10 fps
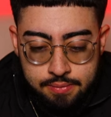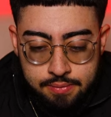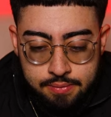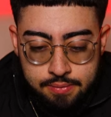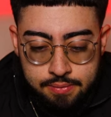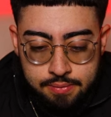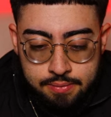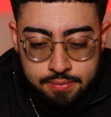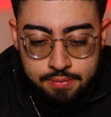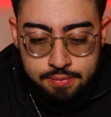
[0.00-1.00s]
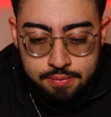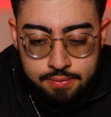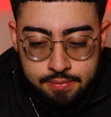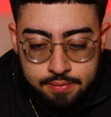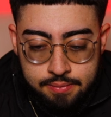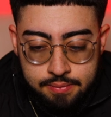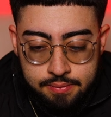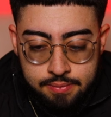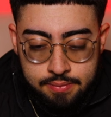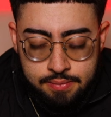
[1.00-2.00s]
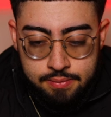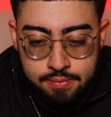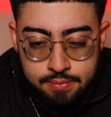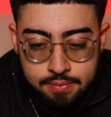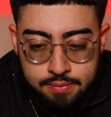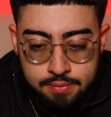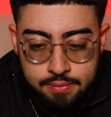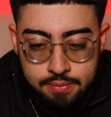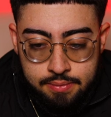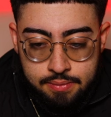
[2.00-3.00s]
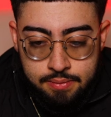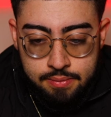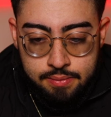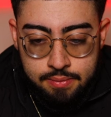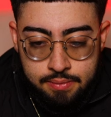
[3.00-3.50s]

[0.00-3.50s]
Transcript: The person shown says nothing.